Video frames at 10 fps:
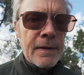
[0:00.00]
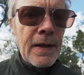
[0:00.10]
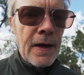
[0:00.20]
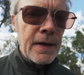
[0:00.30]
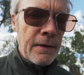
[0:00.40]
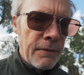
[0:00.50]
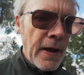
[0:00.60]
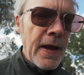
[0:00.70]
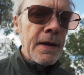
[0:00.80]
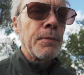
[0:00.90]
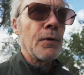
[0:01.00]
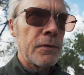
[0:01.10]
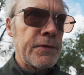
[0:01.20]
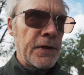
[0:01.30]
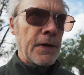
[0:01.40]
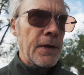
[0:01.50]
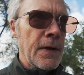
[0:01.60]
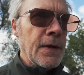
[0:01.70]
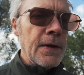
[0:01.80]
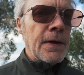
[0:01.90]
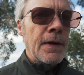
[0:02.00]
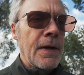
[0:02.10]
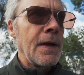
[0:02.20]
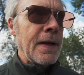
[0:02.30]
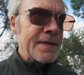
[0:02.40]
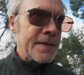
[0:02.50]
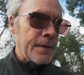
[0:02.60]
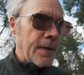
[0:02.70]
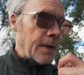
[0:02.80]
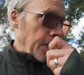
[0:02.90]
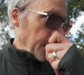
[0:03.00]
kind of able to listen,